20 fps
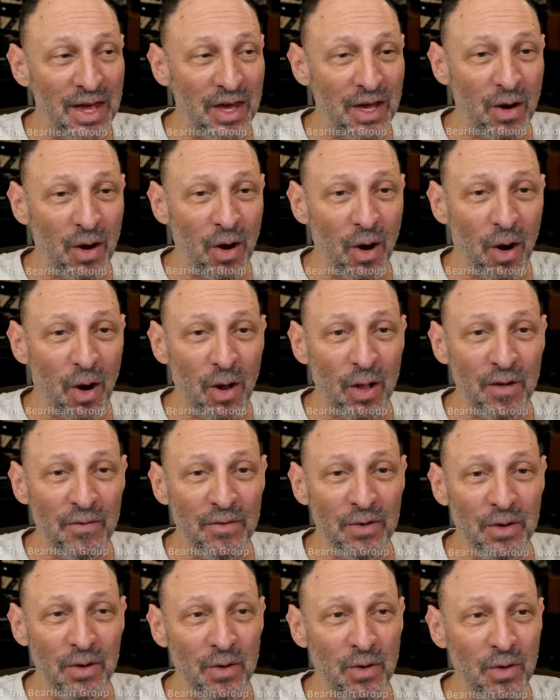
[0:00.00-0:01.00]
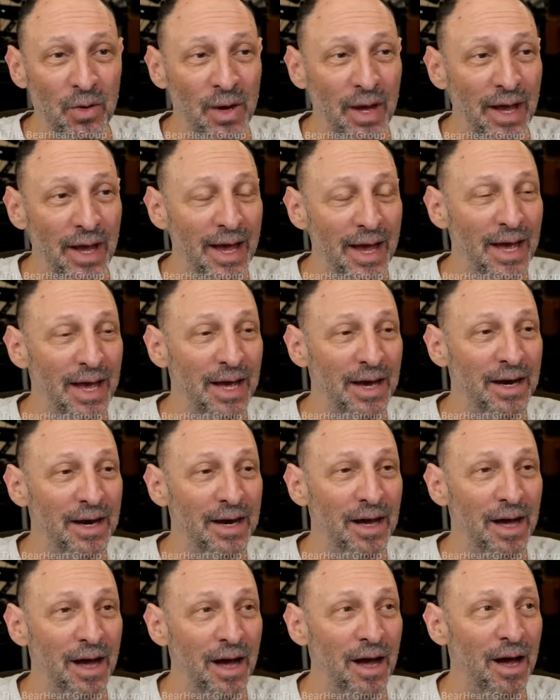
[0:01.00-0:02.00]
all of you, and
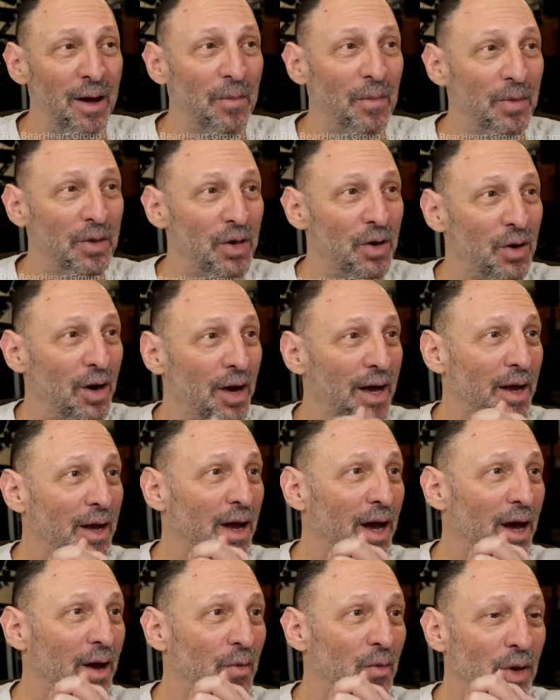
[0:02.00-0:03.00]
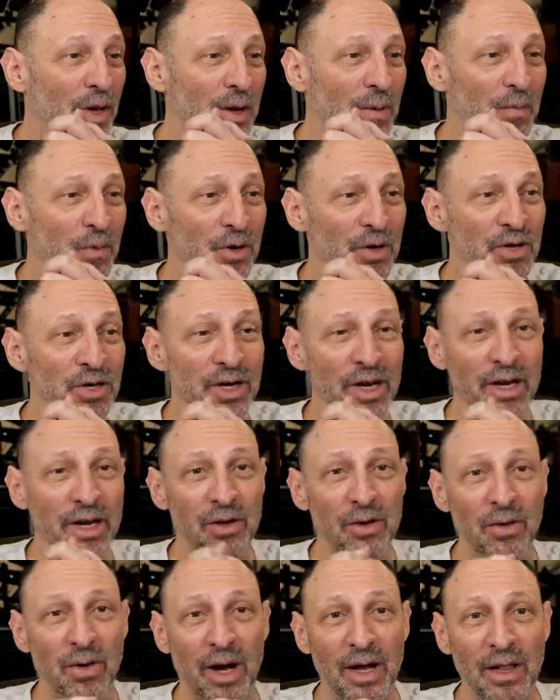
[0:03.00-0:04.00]
I really appreciate
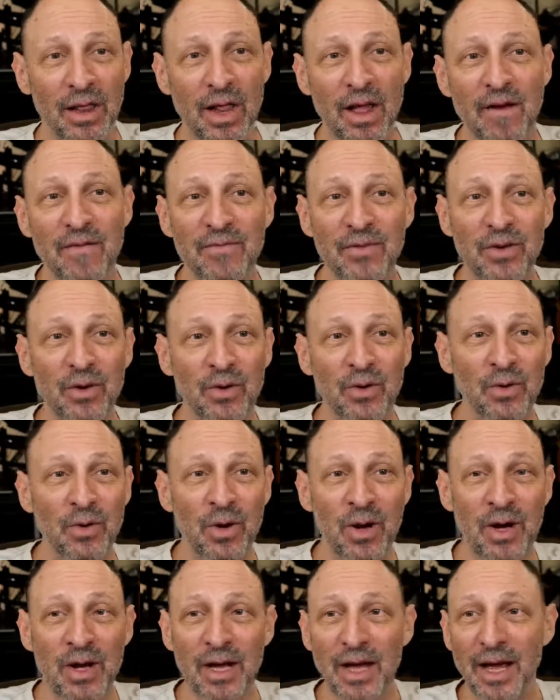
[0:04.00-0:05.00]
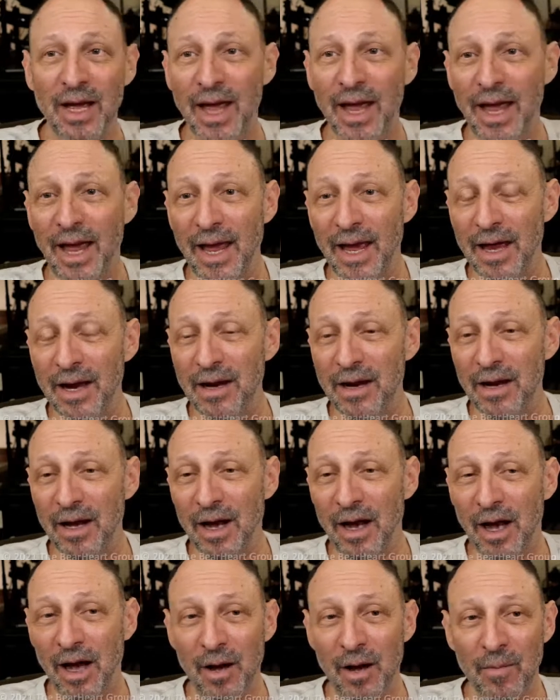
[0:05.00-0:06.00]
you. I love you, and
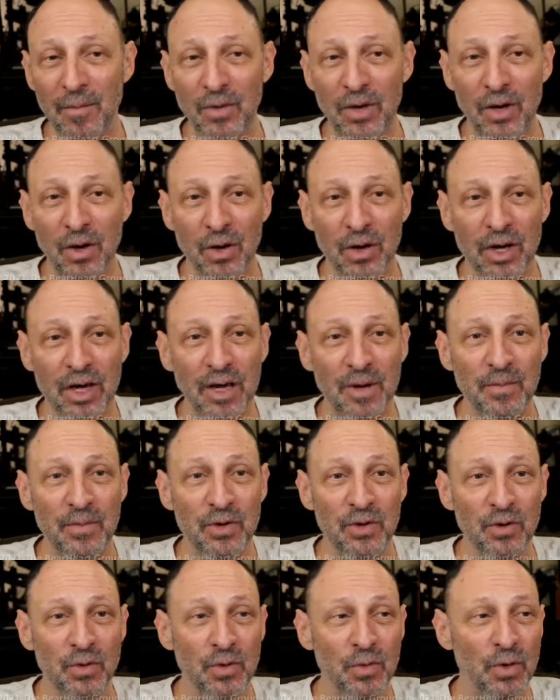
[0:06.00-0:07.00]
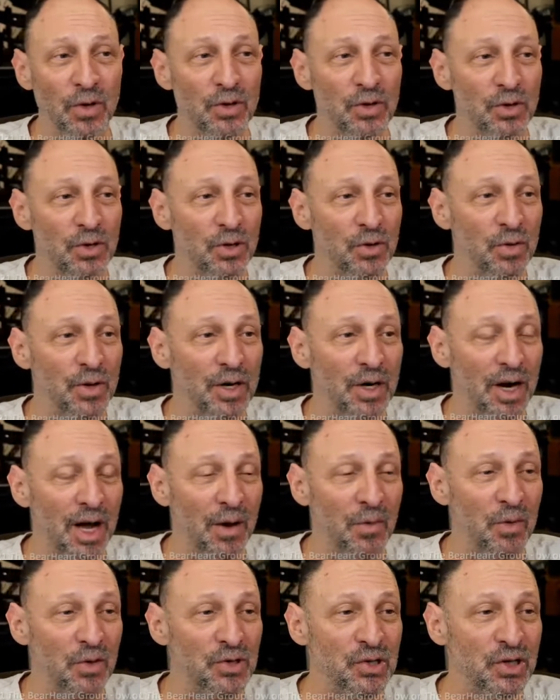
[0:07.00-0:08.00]
keep doing what you're doing. And I
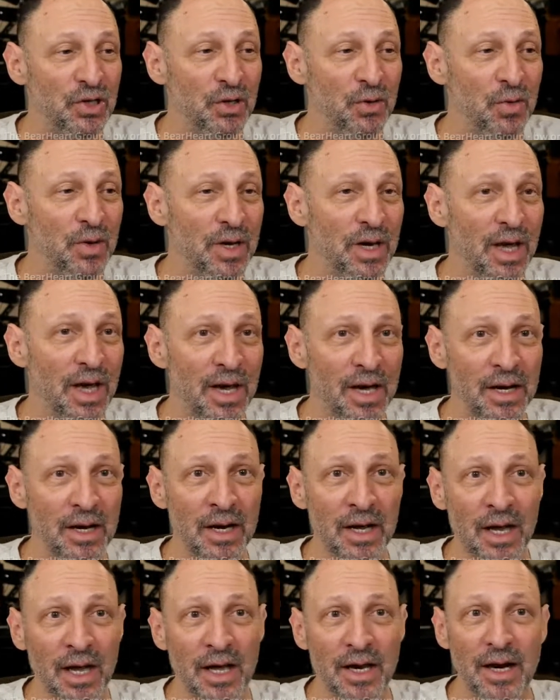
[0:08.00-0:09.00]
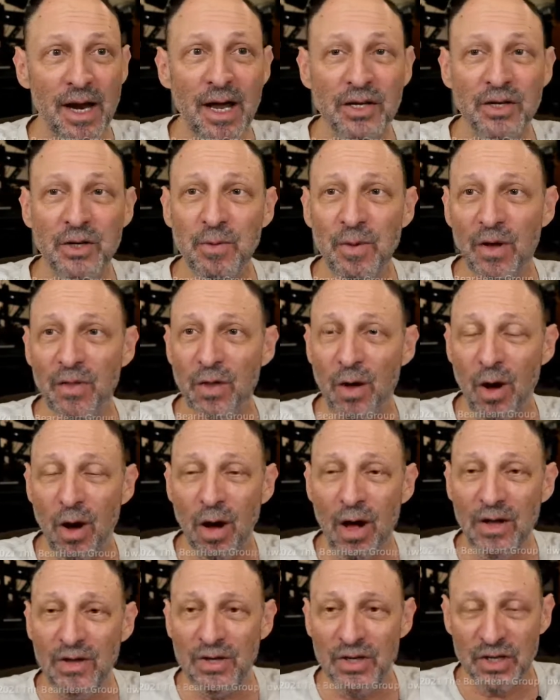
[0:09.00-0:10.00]
will see you again next month
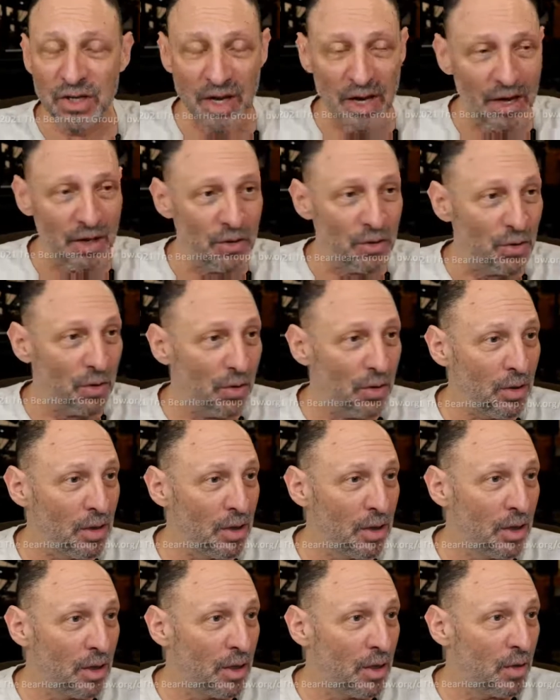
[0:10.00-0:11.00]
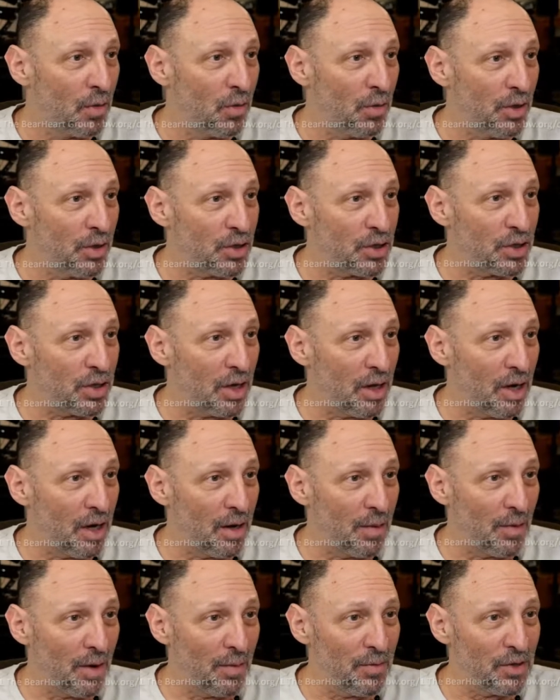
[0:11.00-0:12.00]
on schedule, which
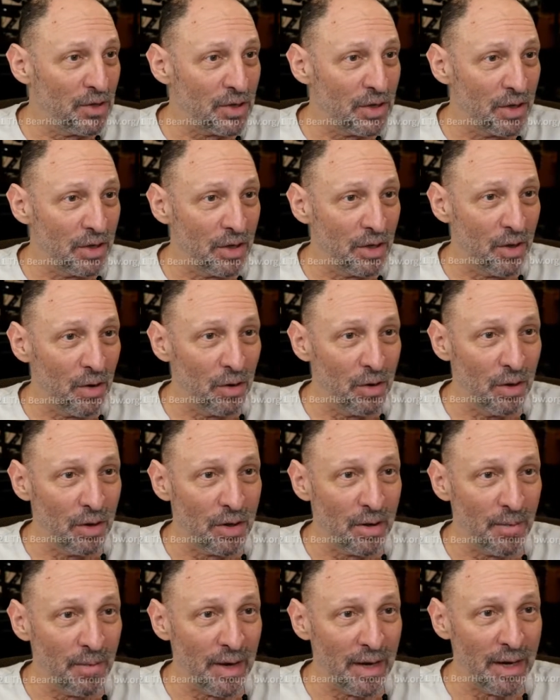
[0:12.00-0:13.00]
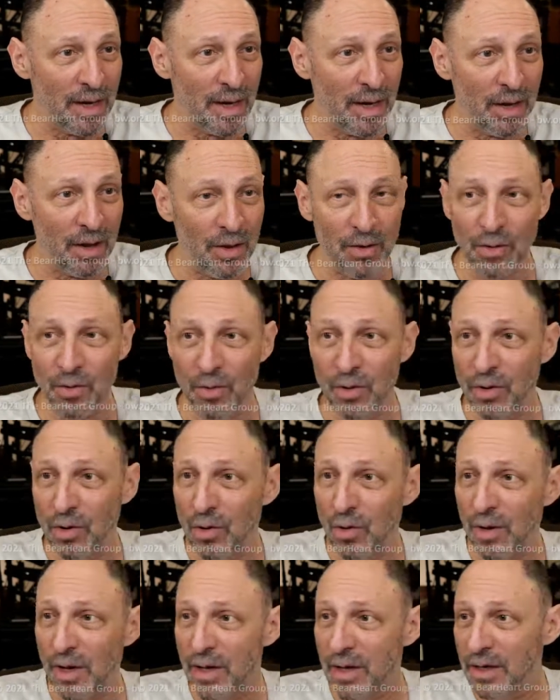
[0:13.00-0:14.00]
I'm just going to go look at my calendar real
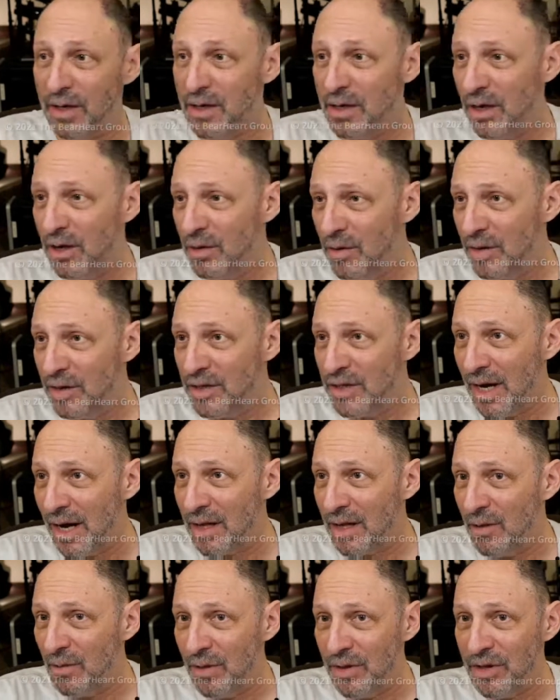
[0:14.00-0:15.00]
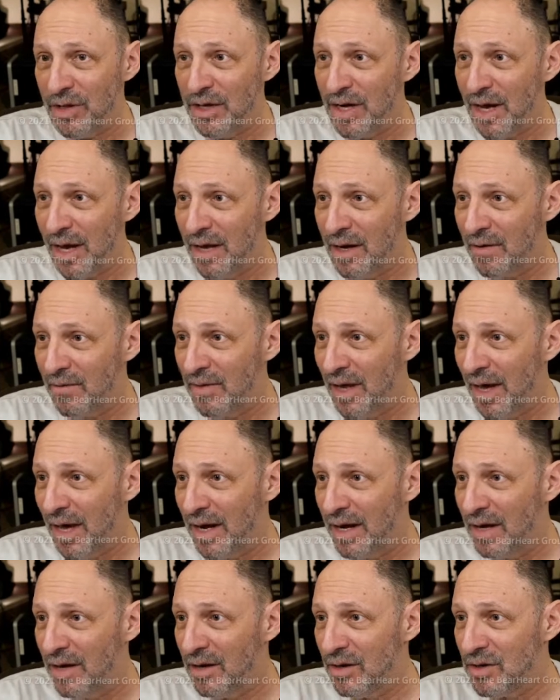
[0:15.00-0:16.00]
quick and tell you exactly what the date of that
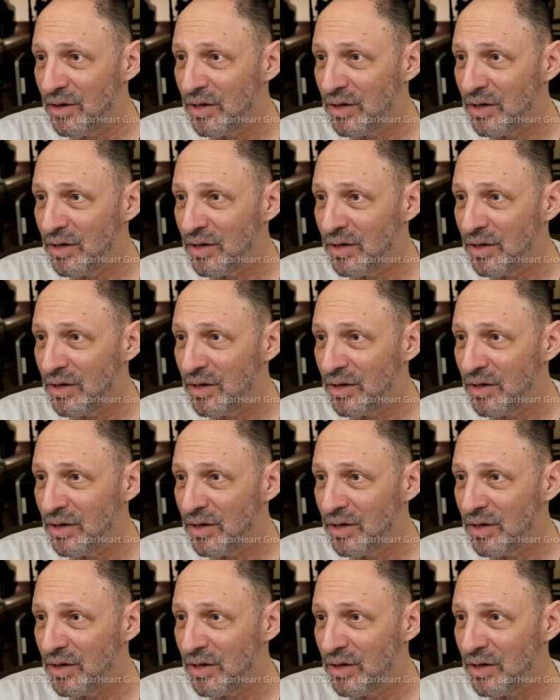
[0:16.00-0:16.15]
is.